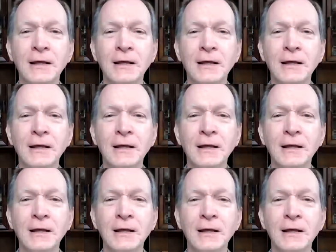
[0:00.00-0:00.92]

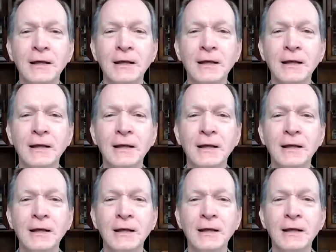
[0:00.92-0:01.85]
my dad
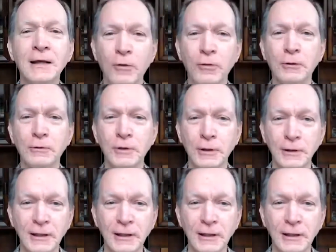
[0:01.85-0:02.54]
trimmed off all the